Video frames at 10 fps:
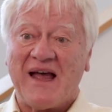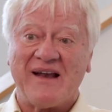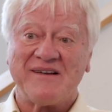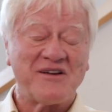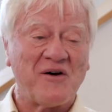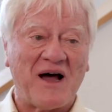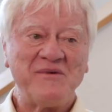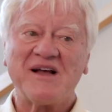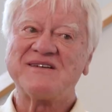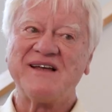And so
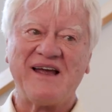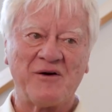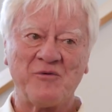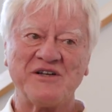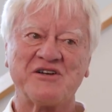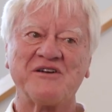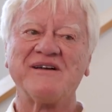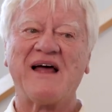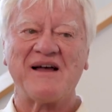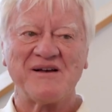I'm not saying we
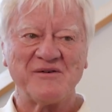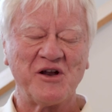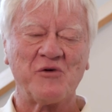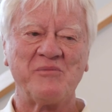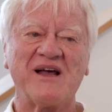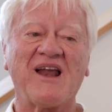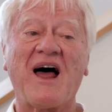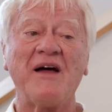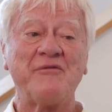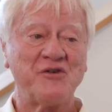shouldn't, uh, you know, be
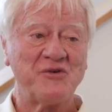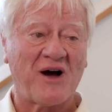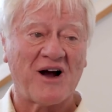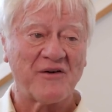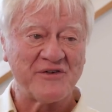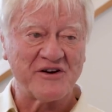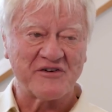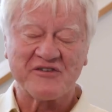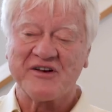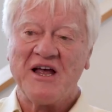alive to our
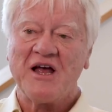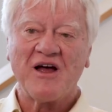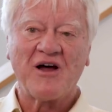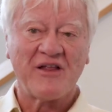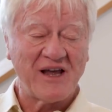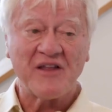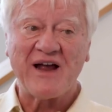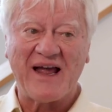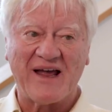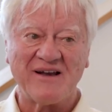fears on the
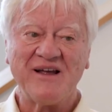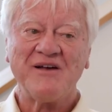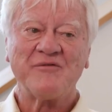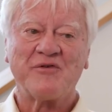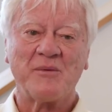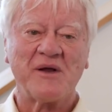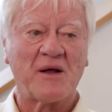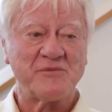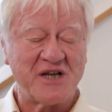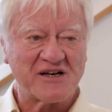other hand, from an
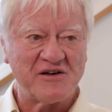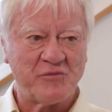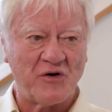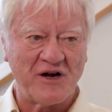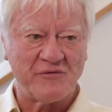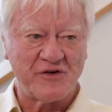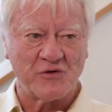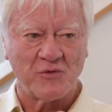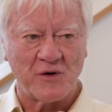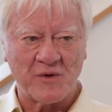objective point of
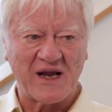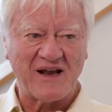view, when we